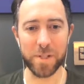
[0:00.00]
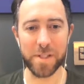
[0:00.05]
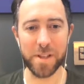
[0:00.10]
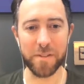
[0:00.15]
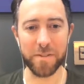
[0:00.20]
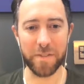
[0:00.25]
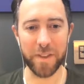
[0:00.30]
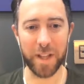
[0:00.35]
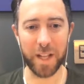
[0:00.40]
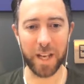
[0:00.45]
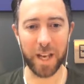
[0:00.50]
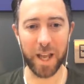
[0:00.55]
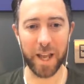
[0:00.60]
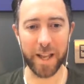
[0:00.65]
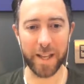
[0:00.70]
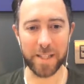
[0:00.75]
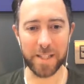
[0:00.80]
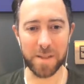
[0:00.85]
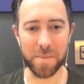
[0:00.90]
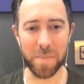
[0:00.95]
it feel
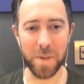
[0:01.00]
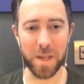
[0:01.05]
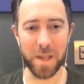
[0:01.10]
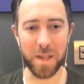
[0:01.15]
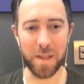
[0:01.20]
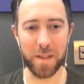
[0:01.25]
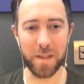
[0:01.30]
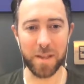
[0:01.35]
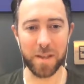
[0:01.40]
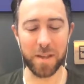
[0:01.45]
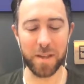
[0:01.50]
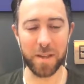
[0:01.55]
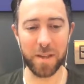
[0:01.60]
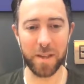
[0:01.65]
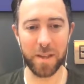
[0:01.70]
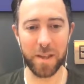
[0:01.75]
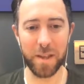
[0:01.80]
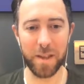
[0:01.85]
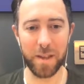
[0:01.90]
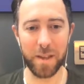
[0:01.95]
like to be
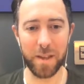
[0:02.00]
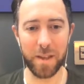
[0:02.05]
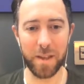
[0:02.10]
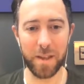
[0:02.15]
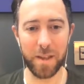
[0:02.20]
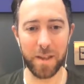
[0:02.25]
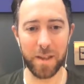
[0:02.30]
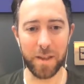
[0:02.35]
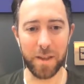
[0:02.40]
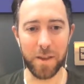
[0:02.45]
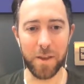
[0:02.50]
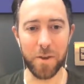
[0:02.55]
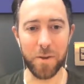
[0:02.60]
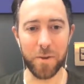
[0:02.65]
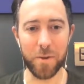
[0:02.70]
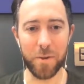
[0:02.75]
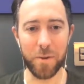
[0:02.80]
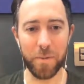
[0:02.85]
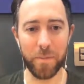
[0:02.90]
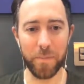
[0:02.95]

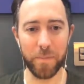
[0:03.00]
you?